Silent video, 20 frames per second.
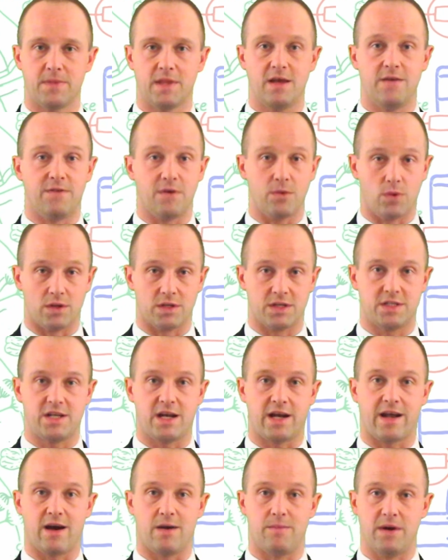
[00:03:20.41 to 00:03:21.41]
If you want to
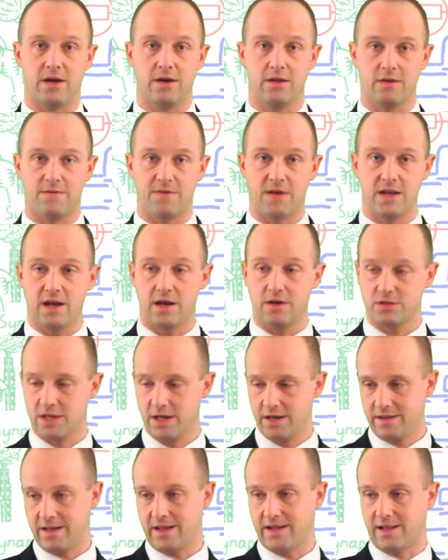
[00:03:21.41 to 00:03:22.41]
check out my other videos,
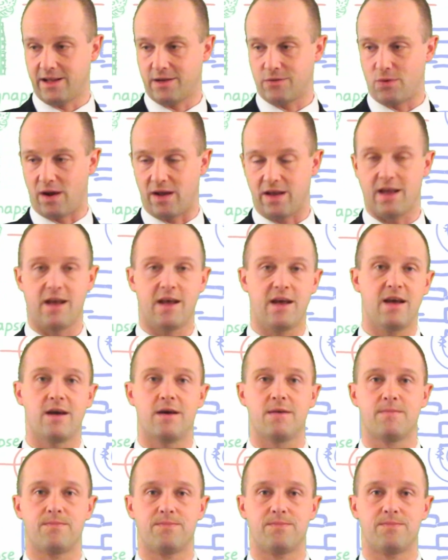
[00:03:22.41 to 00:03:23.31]
then click right here.